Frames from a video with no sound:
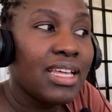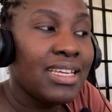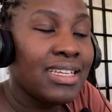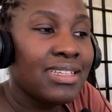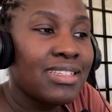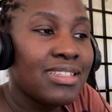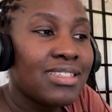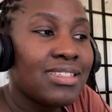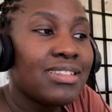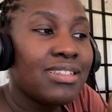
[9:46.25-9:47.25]

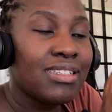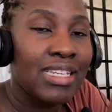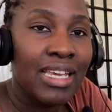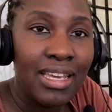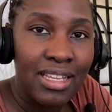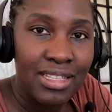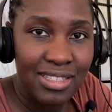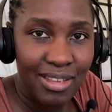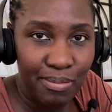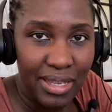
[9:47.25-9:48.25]
is take its
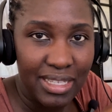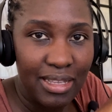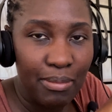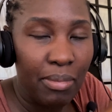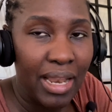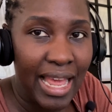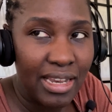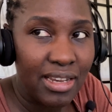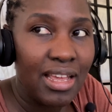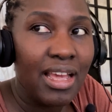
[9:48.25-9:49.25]
step-by-step
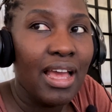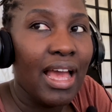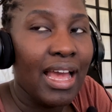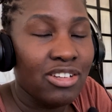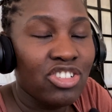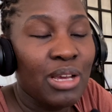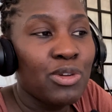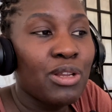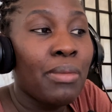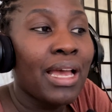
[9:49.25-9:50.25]
plan and try
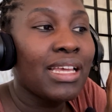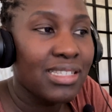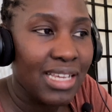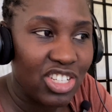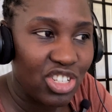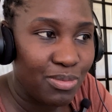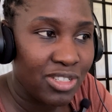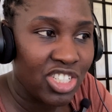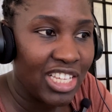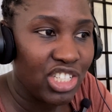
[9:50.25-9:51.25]
put it back inside
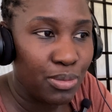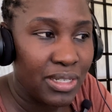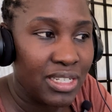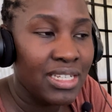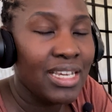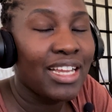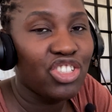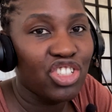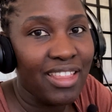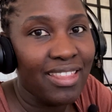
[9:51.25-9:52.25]
ChatGPT
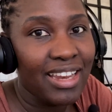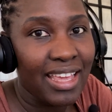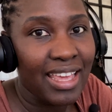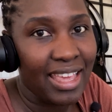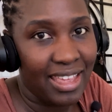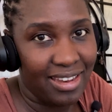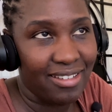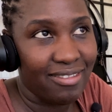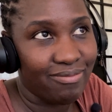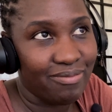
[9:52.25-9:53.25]
and try that again.
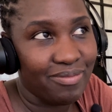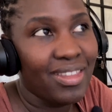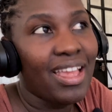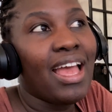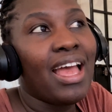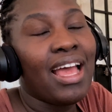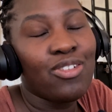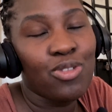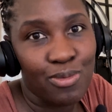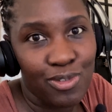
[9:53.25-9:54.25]

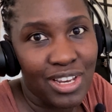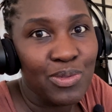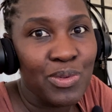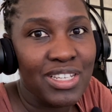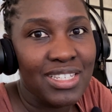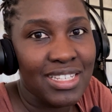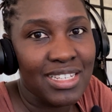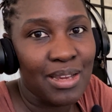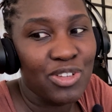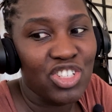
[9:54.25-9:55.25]
And hopefully it works this
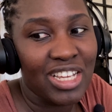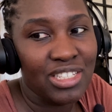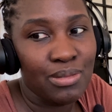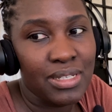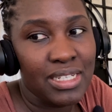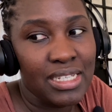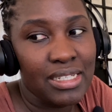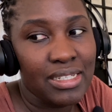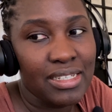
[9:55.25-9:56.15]
time with ChatGPT.